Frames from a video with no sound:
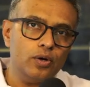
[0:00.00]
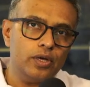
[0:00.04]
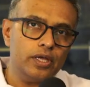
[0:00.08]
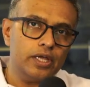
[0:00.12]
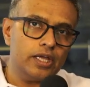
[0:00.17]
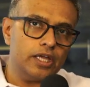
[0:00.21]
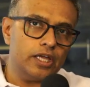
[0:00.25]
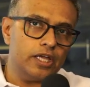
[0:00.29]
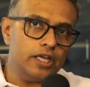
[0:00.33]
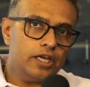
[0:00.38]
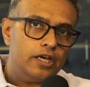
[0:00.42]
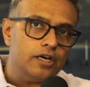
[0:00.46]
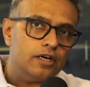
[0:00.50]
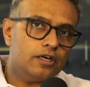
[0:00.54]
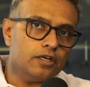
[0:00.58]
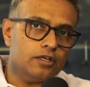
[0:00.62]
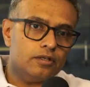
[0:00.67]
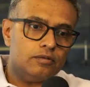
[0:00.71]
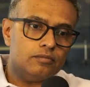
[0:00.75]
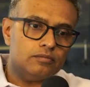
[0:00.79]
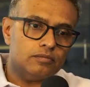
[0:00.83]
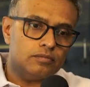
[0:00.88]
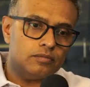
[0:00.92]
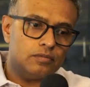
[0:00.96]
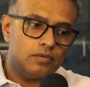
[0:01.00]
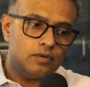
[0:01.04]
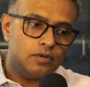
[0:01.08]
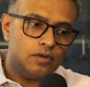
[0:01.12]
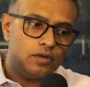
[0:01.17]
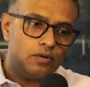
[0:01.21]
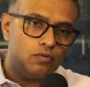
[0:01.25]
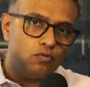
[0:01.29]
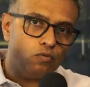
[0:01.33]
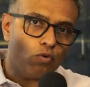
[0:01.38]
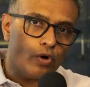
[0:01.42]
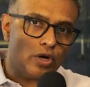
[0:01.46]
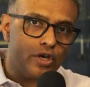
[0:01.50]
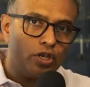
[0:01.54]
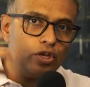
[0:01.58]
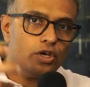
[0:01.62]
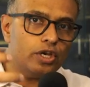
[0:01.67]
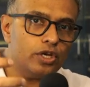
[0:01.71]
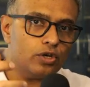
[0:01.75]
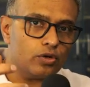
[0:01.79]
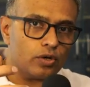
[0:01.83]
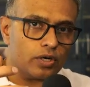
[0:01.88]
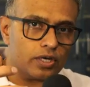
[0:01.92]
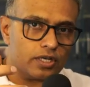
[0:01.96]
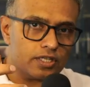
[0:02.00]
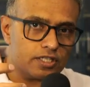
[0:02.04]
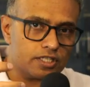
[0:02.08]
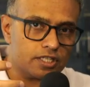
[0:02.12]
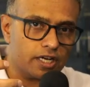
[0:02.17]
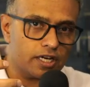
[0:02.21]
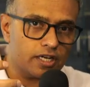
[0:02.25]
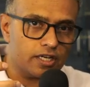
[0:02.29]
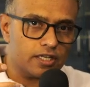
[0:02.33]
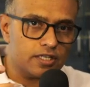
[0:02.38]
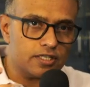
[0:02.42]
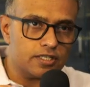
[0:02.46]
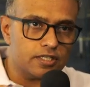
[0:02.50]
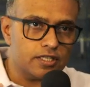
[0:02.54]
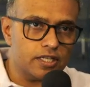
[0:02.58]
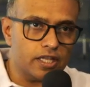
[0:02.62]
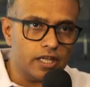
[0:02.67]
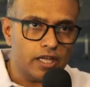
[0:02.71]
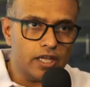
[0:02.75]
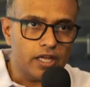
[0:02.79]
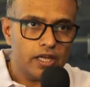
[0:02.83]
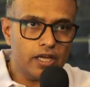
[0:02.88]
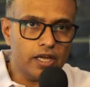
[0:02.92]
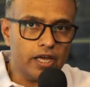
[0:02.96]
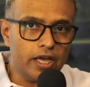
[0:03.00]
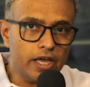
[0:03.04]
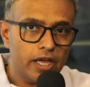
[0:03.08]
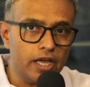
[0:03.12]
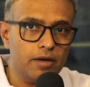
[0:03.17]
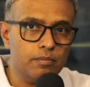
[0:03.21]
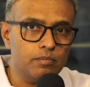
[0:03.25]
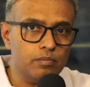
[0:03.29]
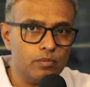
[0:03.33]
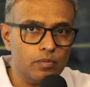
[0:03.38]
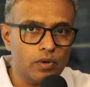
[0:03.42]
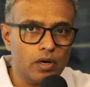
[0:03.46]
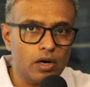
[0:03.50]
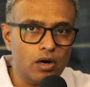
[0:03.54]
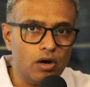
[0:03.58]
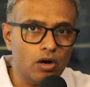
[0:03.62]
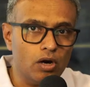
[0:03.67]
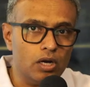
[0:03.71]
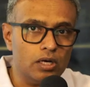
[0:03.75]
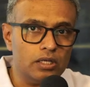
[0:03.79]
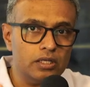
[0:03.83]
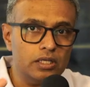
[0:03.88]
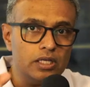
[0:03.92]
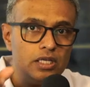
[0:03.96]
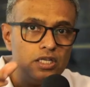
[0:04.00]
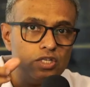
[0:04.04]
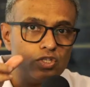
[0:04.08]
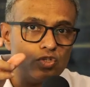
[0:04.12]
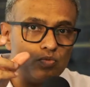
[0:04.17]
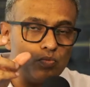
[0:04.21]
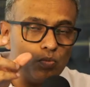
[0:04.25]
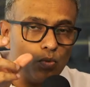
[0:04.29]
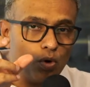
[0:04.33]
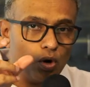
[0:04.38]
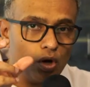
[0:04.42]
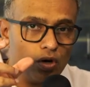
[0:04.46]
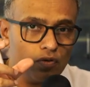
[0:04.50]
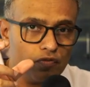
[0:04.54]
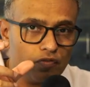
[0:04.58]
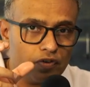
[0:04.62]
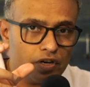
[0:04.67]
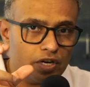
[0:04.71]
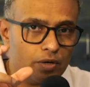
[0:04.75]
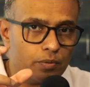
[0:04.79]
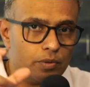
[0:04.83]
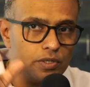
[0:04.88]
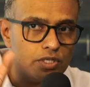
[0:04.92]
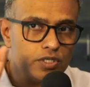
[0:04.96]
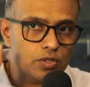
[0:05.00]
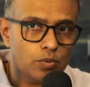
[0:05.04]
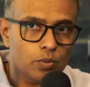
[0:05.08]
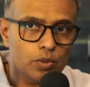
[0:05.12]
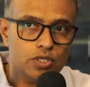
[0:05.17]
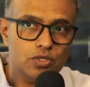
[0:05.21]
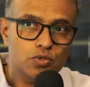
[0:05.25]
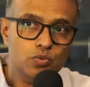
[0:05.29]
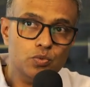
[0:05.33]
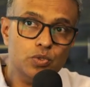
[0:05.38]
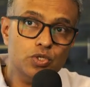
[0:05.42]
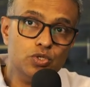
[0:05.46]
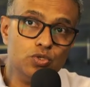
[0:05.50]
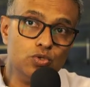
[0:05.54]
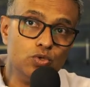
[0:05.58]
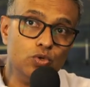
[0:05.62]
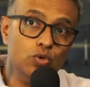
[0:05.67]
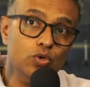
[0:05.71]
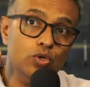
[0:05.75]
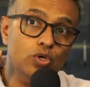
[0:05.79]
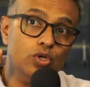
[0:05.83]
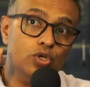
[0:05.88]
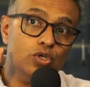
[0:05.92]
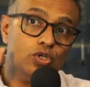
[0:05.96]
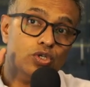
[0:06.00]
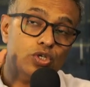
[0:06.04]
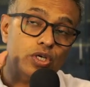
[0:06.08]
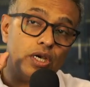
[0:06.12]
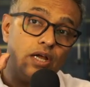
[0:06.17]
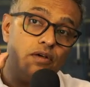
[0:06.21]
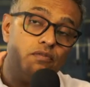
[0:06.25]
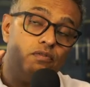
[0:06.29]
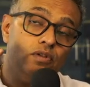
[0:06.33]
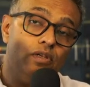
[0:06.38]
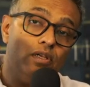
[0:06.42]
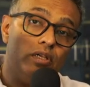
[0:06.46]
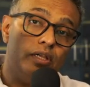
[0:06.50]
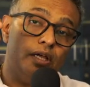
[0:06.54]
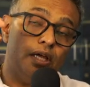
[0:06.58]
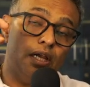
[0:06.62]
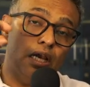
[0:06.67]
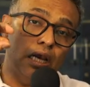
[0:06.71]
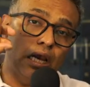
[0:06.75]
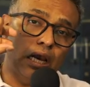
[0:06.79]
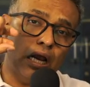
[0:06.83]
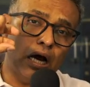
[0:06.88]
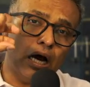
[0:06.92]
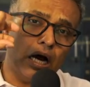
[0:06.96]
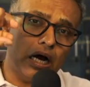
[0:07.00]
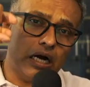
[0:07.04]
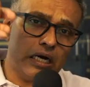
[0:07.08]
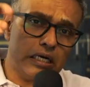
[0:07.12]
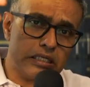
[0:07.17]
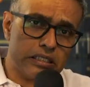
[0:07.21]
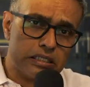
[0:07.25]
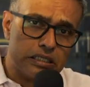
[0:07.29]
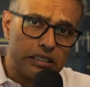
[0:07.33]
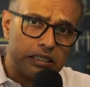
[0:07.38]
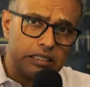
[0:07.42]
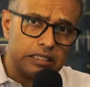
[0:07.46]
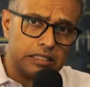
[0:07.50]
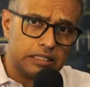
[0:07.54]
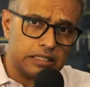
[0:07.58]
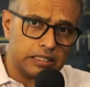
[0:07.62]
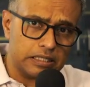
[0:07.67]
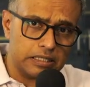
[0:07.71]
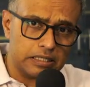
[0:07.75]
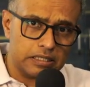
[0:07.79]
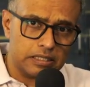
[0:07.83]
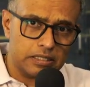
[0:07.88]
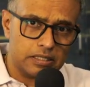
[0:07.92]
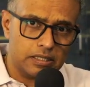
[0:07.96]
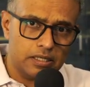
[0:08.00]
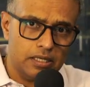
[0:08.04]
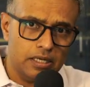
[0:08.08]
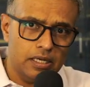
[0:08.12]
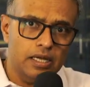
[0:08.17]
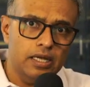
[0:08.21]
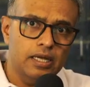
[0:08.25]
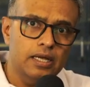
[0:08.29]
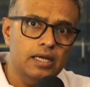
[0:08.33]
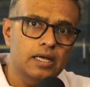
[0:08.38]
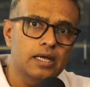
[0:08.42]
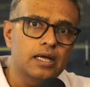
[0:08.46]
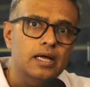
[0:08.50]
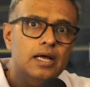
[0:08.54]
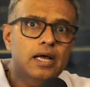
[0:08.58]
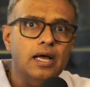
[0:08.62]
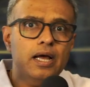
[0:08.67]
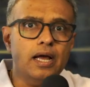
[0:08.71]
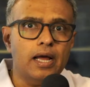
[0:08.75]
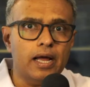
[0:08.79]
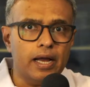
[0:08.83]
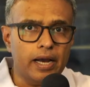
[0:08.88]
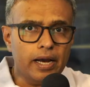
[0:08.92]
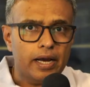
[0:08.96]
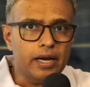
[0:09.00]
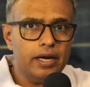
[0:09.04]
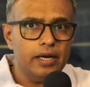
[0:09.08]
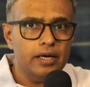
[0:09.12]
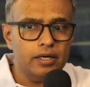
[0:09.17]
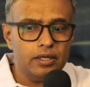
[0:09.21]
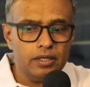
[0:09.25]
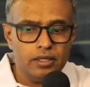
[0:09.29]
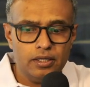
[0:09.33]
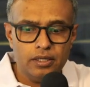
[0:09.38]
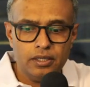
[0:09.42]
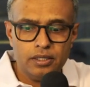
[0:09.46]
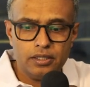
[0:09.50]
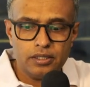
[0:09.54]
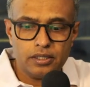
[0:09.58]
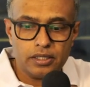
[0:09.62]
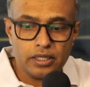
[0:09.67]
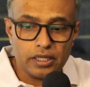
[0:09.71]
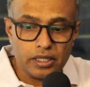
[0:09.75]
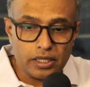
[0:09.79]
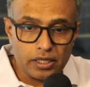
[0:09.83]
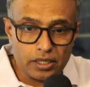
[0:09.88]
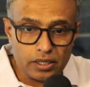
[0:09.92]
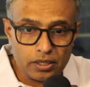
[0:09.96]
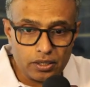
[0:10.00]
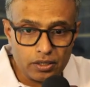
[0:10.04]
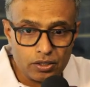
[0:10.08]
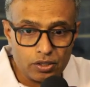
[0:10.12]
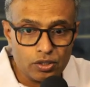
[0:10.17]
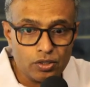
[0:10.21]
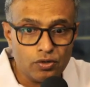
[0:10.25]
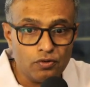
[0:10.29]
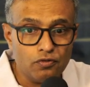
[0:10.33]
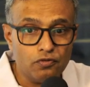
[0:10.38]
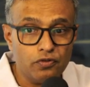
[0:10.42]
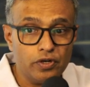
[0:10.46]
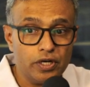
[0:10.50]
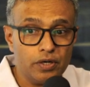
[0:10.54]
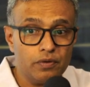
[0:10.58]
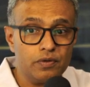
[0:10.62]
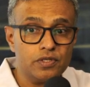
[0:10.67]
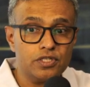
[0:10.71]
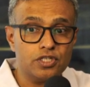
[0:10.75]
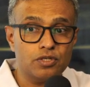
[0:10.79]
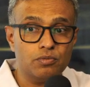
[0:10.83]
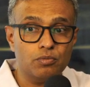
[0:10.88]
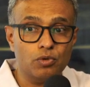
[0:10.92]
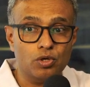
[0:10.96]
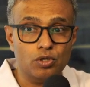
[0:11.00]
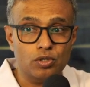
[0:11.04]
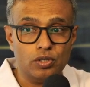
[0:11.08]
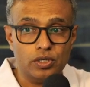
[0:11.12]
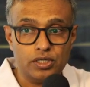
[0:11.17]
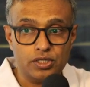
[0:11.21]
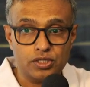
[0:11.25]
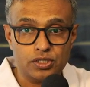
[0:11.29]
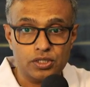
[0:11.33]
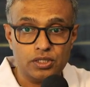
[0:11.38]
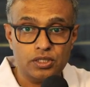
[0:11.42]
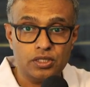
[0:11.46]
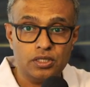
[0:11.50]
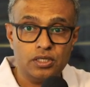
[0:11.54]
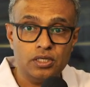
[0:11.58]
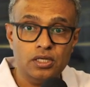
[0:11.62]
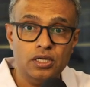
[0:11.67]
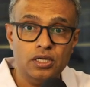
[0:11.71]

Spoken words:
Here, what you need to understand is the AM are the small frequency ones, which could travel a large distance, and the frequency modulation